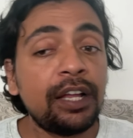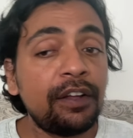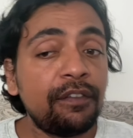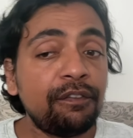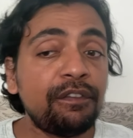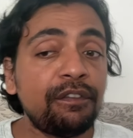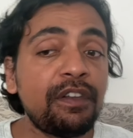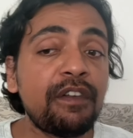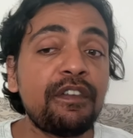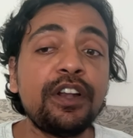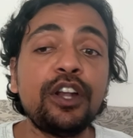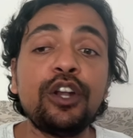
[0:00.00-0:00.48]

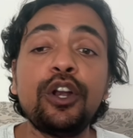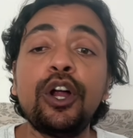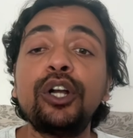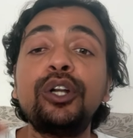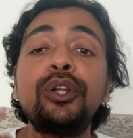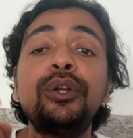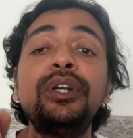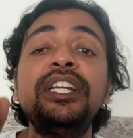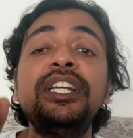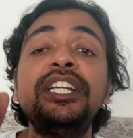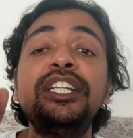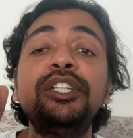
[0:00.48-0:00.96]
We will not
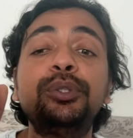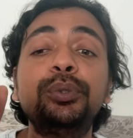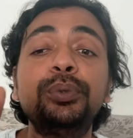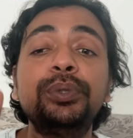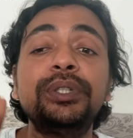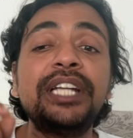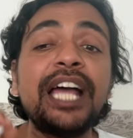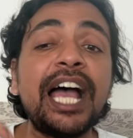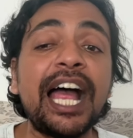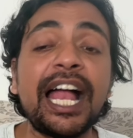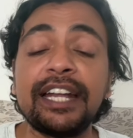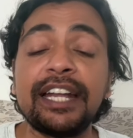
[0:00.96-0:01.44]
only do
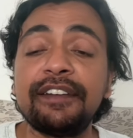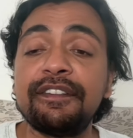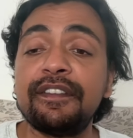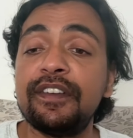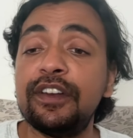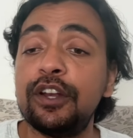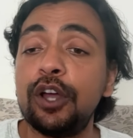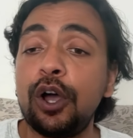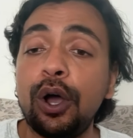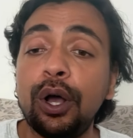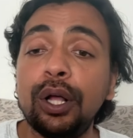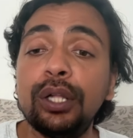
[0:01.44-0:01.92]
that, we
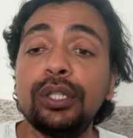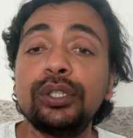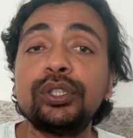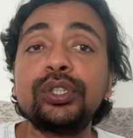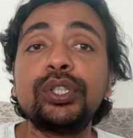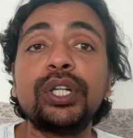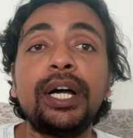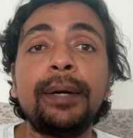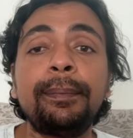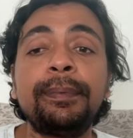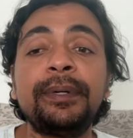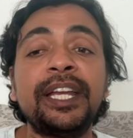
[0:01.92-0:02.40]
will
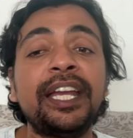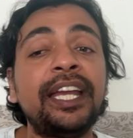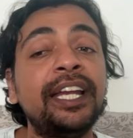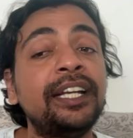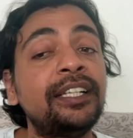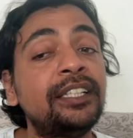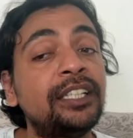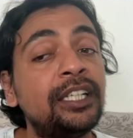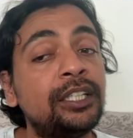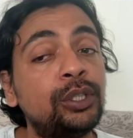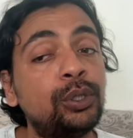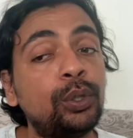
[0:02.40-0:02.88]
also
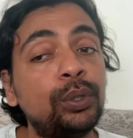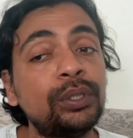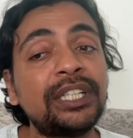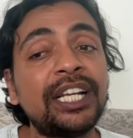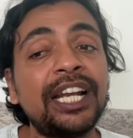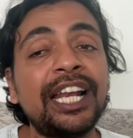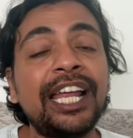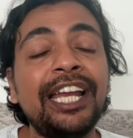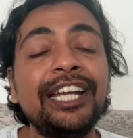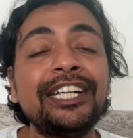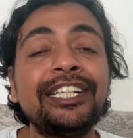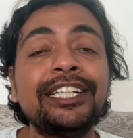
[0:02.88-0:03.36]
update the
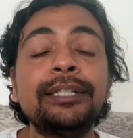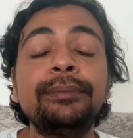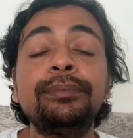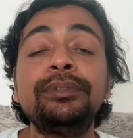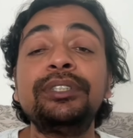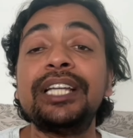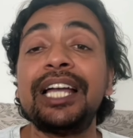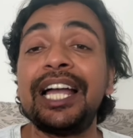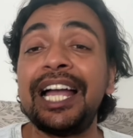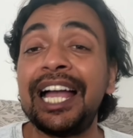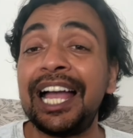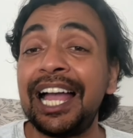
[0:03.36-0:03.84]
total
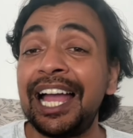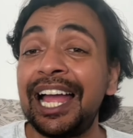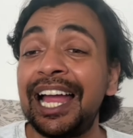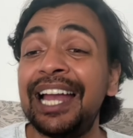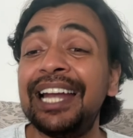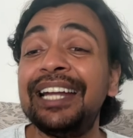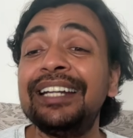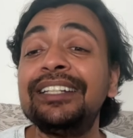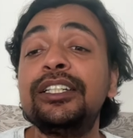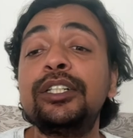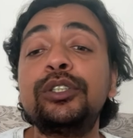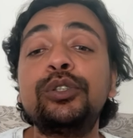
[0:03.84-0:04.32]
items
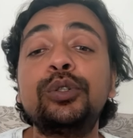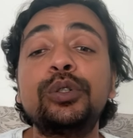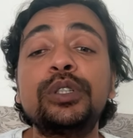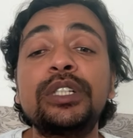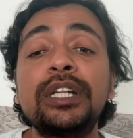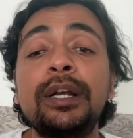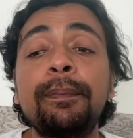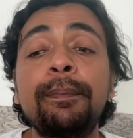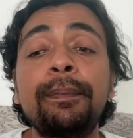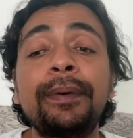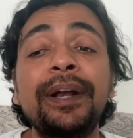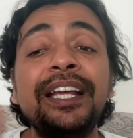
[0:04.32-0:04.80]
and the
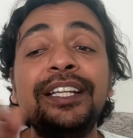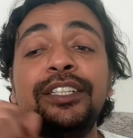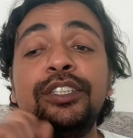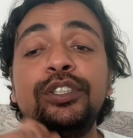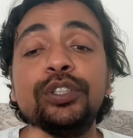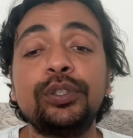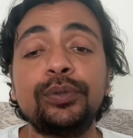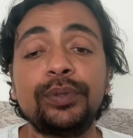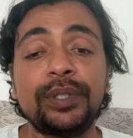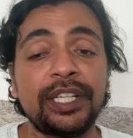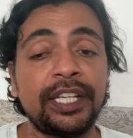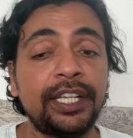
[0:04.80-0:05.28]
total price
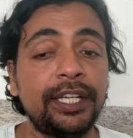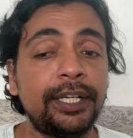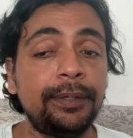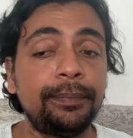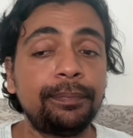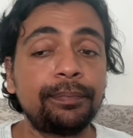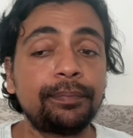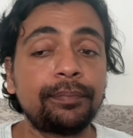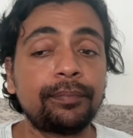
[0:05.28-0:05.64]
over here.